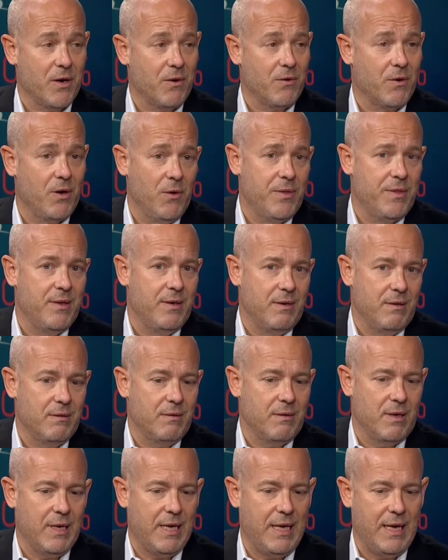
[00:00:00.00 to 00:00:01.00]
growth,
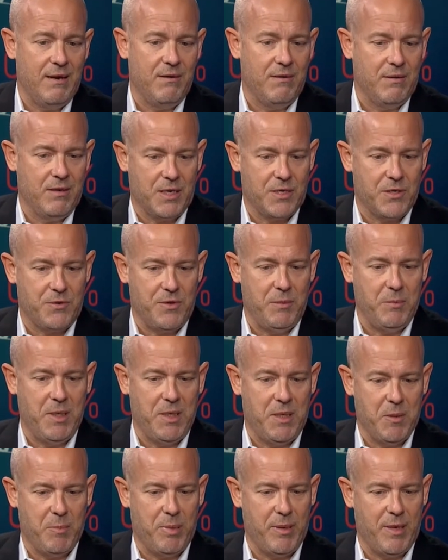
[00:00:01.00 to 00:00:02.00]
and again, extremely
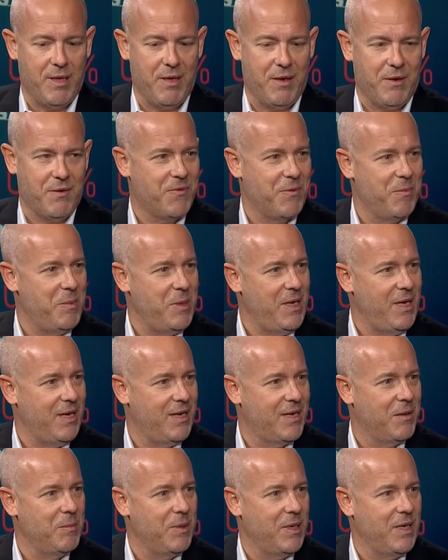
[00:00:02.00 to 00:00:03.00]
compelling for me
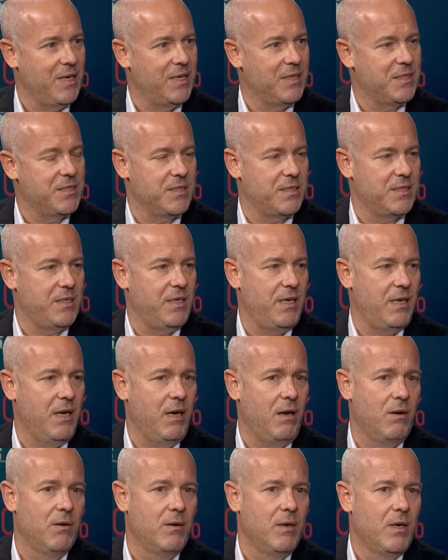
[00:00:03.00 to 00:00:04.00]
coming in as the
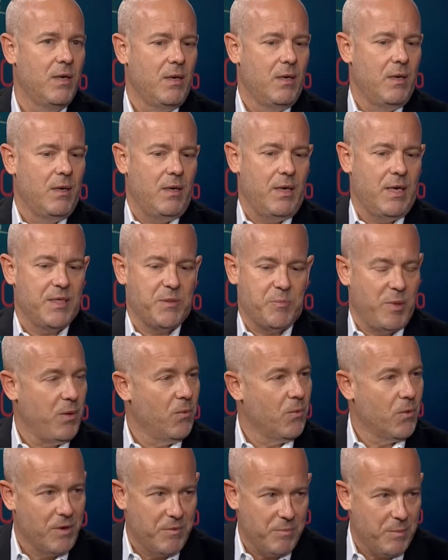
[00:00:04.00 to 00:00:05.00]
CEO, has
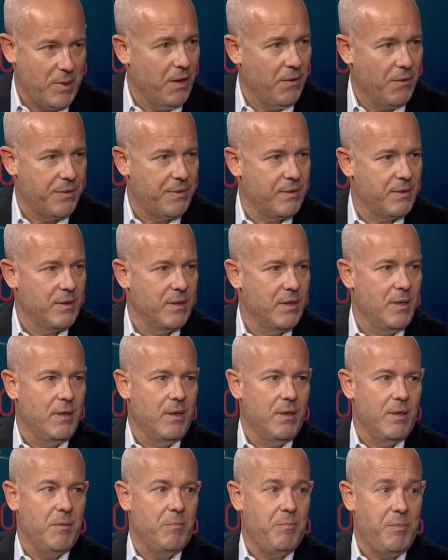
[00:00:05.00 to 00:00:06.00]
been word of mouth.
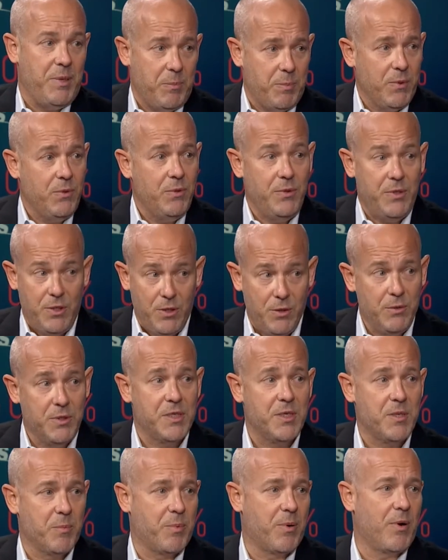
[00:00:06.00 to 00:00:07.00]
People who
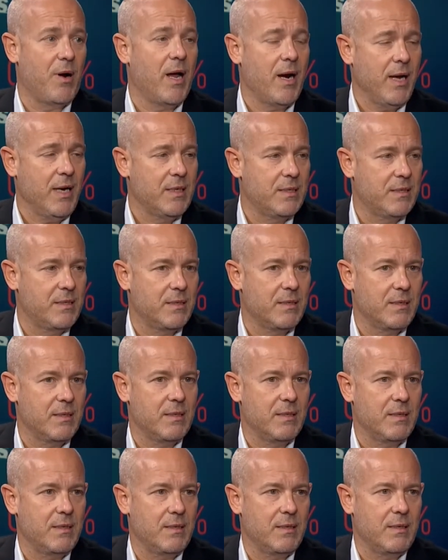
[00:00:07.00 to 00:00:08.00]
use the product
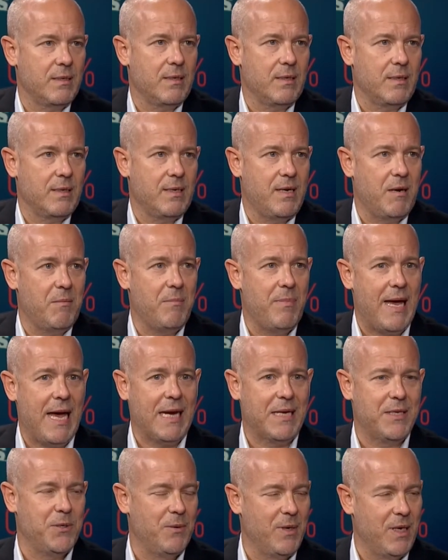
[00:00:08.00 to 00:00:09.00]
come
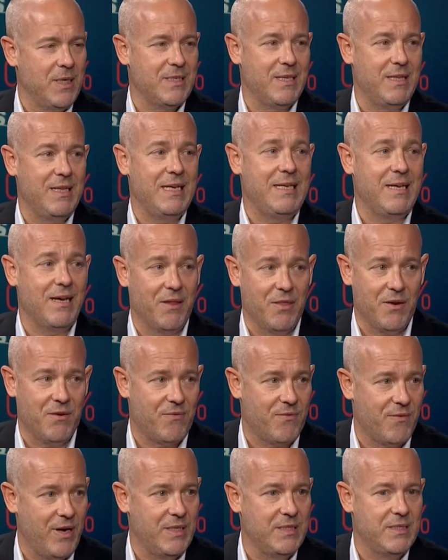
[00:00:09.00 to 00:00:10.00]
back to us and they tell their
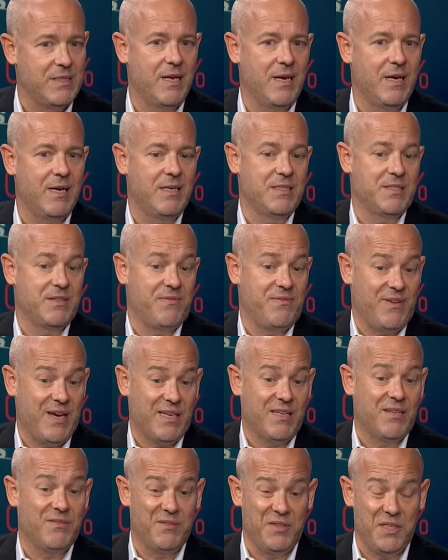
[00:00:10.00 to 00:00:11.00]
friends that it has mm-hmm.
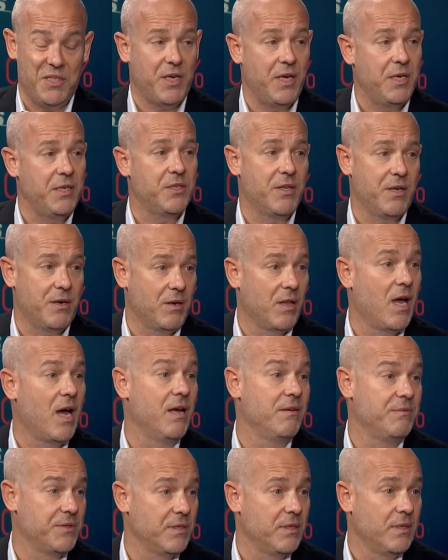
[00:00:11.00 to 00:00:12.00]
effectively changed their
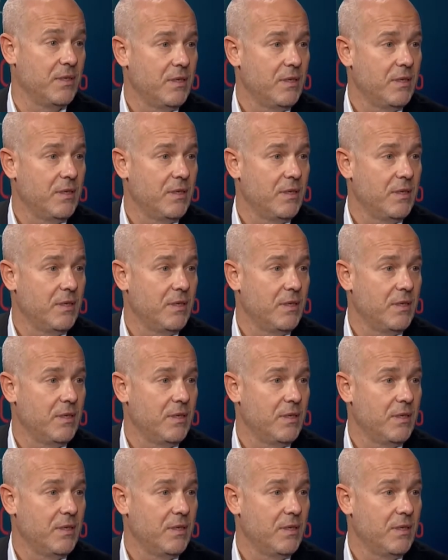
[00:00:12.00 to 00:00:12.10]
lives.